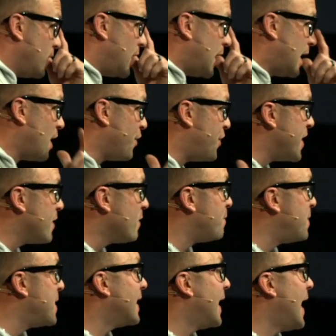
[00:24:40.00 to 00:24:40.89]
And the thing
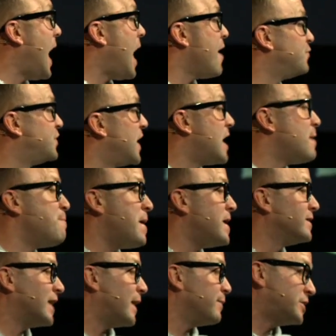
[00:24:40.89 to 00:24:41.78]
of being half dead
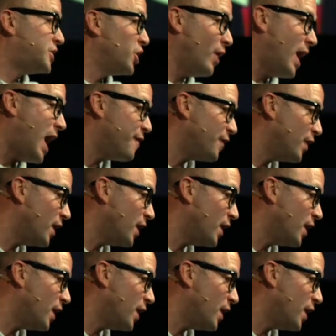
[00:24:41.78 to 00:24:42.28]
means I'm still half